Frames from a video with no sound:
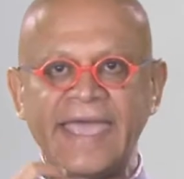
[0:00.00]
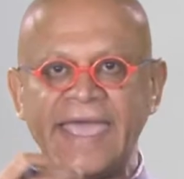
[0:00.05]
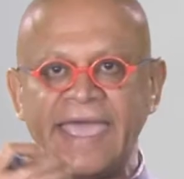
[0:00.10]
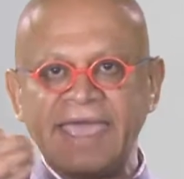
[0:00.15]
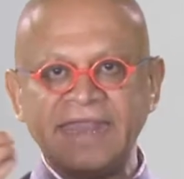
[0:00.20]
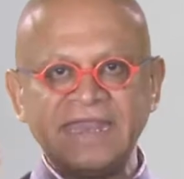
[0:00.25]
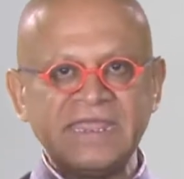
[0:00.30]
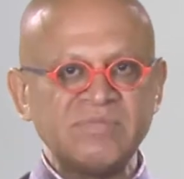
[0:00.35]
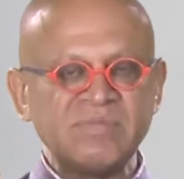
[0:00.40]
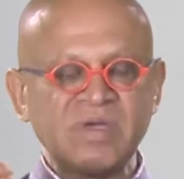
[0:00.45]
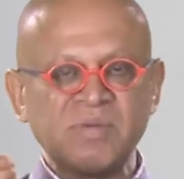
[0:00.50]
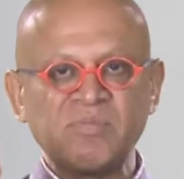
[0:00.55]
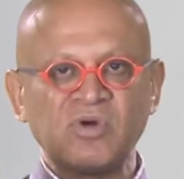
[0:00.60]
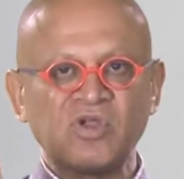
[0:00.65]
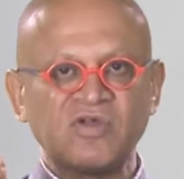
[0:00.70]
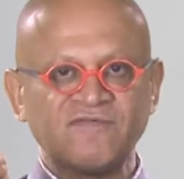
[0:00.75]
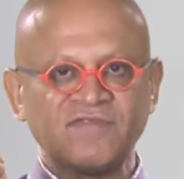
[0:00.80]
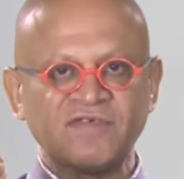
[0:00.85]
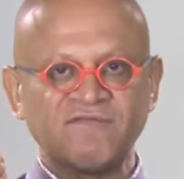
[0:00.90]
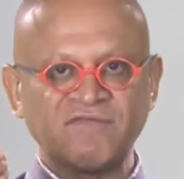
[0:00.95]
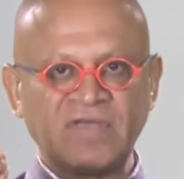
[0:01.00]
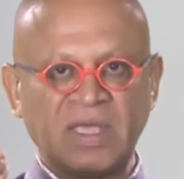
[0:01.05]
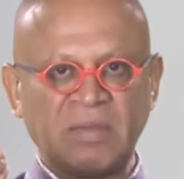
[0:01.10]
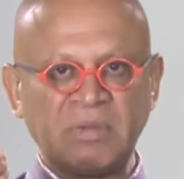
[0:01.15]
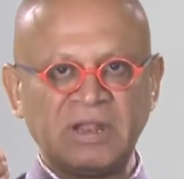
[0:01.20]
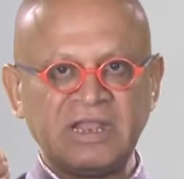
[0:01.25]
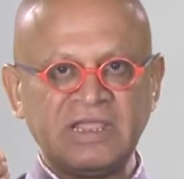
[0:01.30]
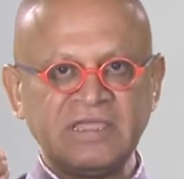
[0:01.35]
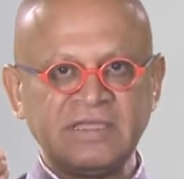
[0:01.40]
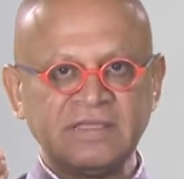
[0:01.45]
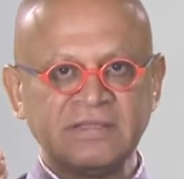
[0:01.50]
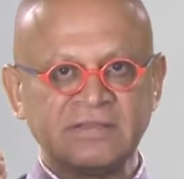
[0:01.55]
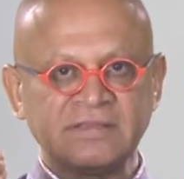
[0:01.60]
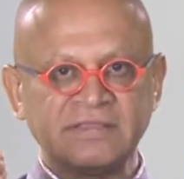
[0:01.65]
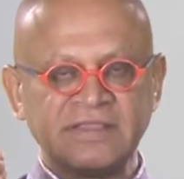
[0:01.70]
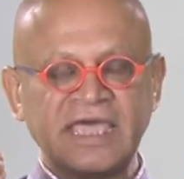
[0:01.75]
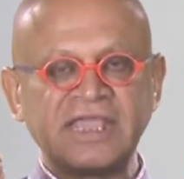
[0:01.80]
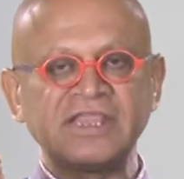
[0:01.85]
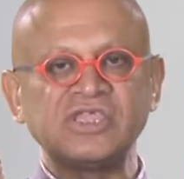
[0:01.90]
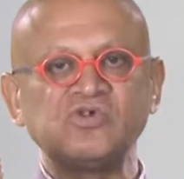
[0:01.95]
any member of the family,
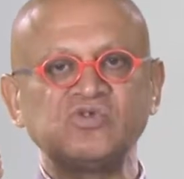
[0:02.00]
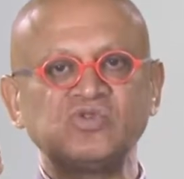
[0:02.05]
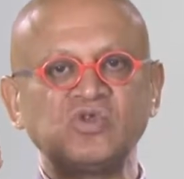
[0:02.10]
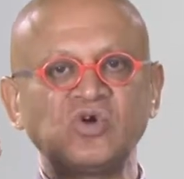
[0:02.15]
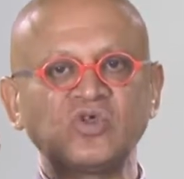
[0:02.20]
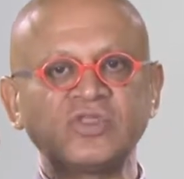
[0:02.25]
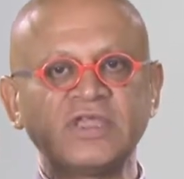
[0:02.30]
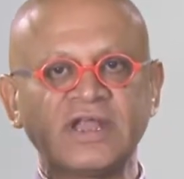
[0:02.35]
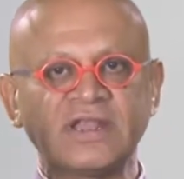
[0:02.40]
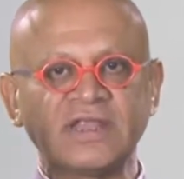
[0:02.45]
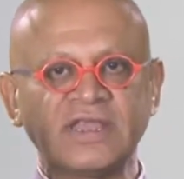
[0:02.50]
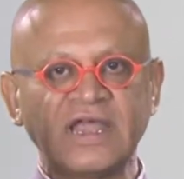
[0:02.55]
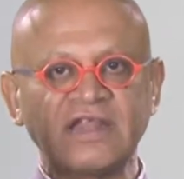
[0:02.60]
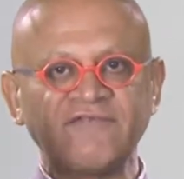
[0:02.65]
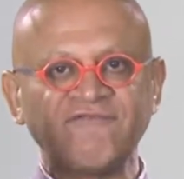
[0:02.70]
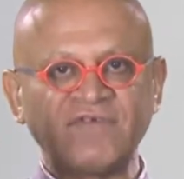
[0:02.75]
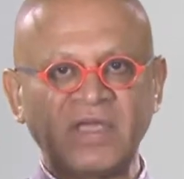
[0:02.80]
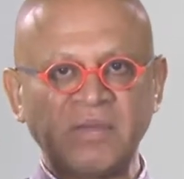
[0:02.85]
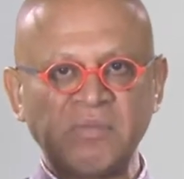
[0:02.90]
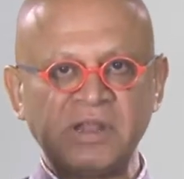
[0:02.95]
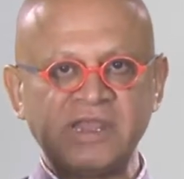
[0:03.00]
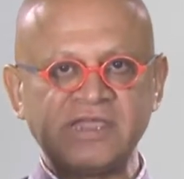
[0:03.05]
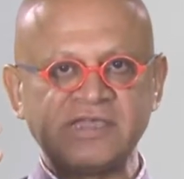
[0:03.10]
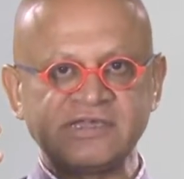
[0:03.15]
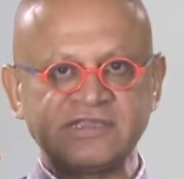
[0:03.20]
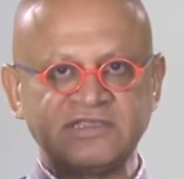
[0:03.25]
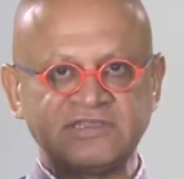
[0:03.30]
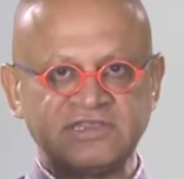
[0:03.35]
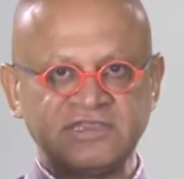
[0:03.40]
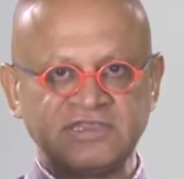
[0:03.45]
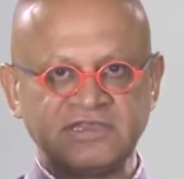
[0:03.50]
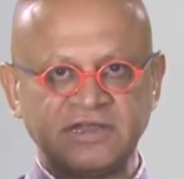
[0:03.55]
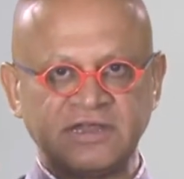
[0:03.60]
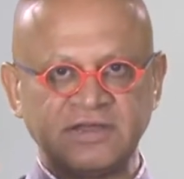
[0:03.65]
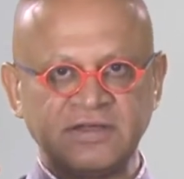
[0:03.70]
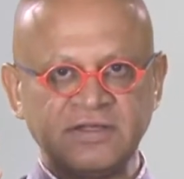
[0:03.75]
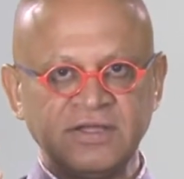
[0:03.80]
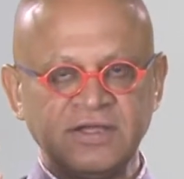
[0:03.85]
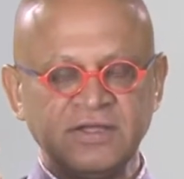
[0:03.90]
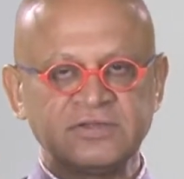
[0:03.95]
then you know that that family
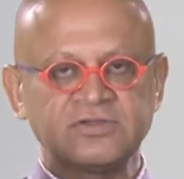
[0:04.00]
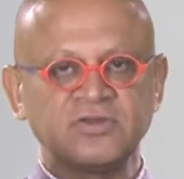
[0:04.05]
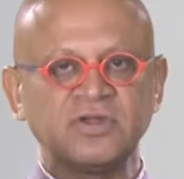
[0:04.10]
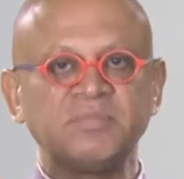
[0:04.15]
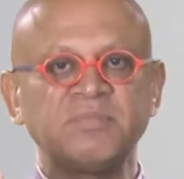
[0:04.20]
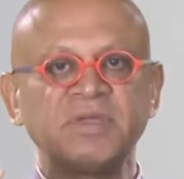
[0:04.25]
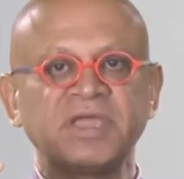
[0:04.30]
existed. So, it